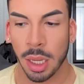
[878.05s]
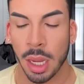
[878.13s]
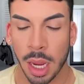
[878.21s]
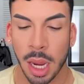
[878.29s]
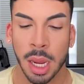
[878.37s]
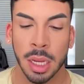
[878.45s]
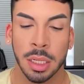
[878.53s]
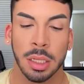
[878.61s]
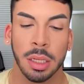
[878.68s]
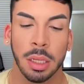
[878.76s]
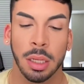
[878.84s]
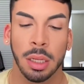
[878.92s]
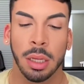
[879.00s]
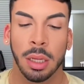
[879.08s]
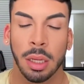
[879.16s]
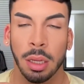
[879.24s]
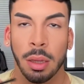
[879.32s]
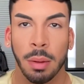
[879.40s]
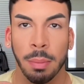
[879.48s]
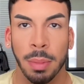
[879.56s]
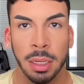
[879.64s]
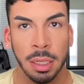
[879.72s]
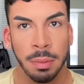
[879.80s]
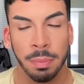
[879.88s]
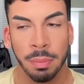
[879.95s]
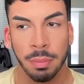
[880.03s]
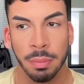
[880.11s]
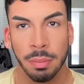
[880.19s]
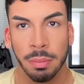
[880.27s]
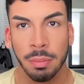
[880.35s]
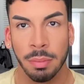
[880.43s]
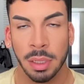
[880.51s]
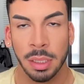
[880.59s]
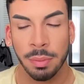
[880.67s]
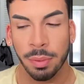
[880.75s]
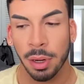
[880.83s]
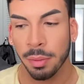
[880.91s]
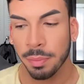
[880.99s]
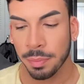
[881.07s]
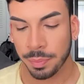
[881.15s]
and my dip brow.